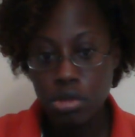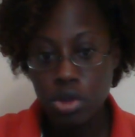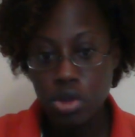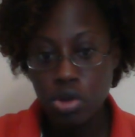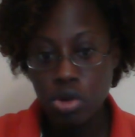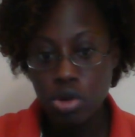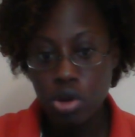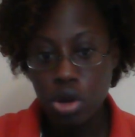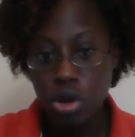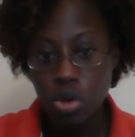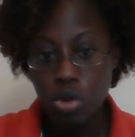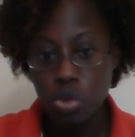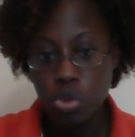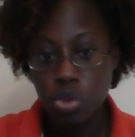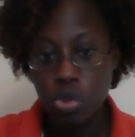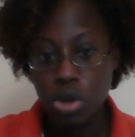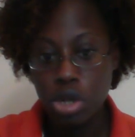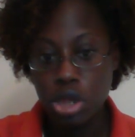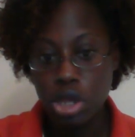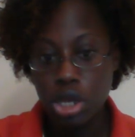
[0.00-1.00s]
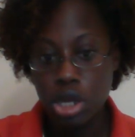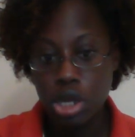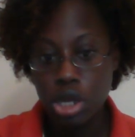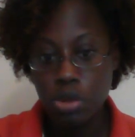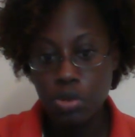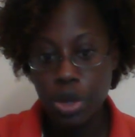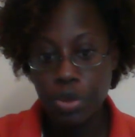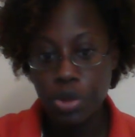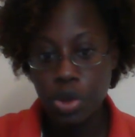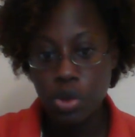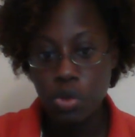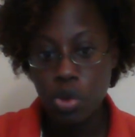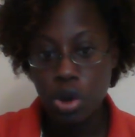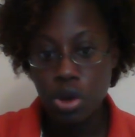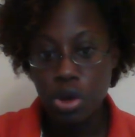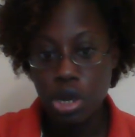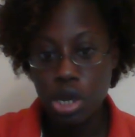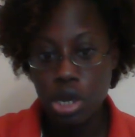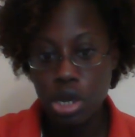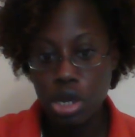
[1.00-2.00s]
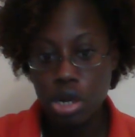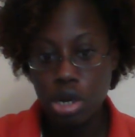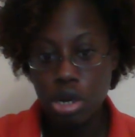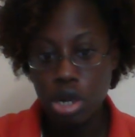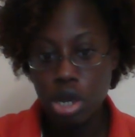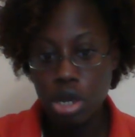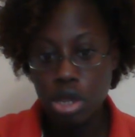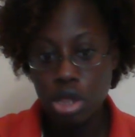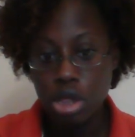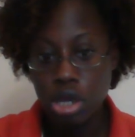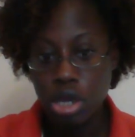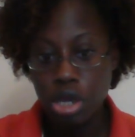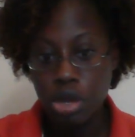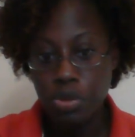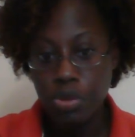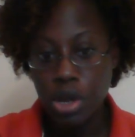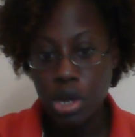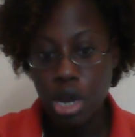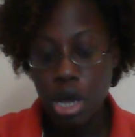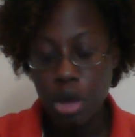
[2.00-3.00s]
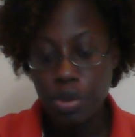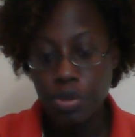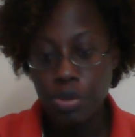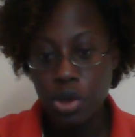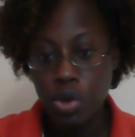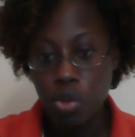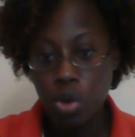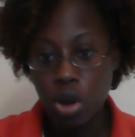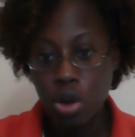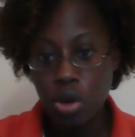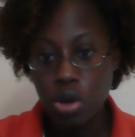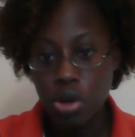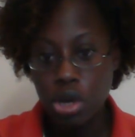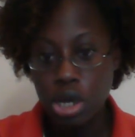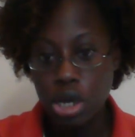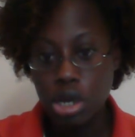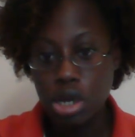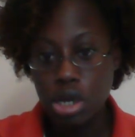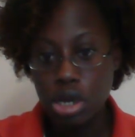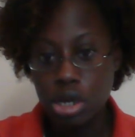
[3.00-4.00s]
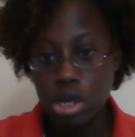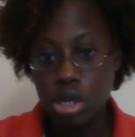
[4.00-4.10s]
you know, one thing may be working, another thing may not be working,